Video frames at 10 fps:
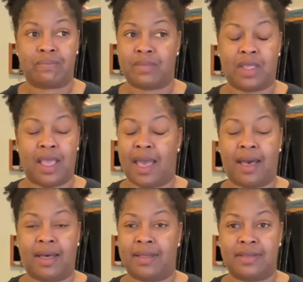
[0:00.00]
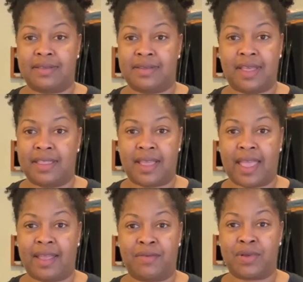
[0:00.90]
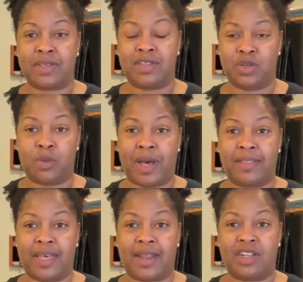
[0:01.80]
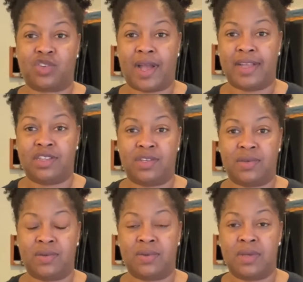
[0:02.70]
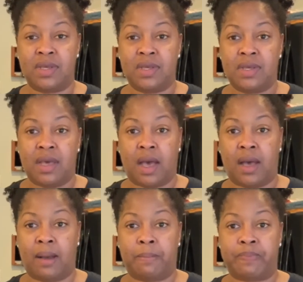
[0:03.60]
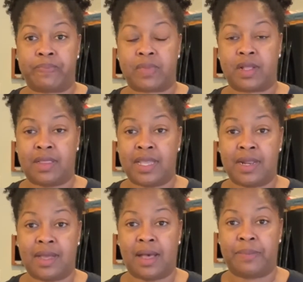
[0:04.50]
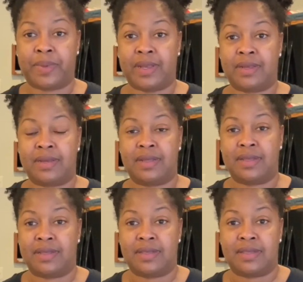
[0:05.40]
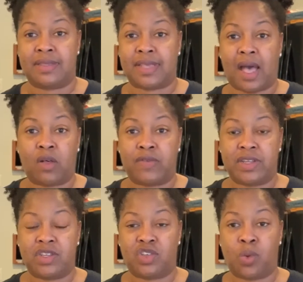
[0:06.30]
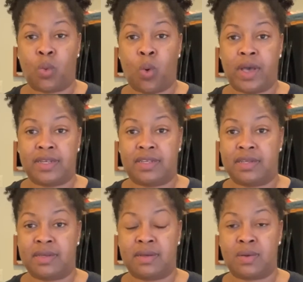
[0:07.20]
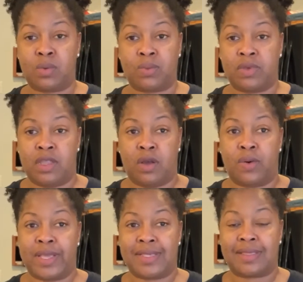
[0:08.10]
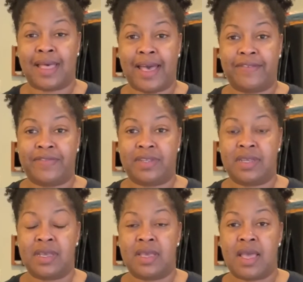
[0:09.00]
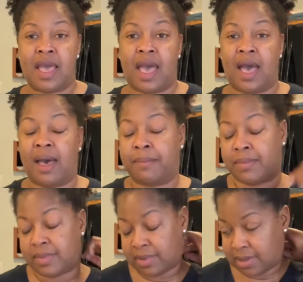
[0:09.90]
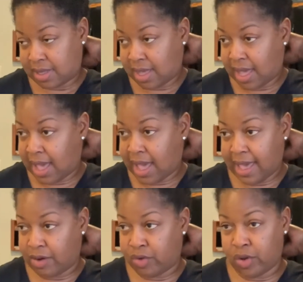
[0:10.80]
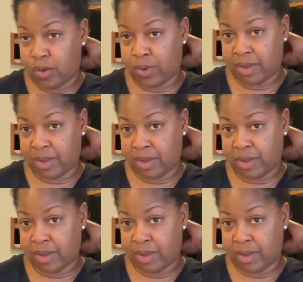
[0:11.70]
yeah, it's nothing I can really do about that. I tried to clean it up and salvage what, you know, is left. I don't know what I'm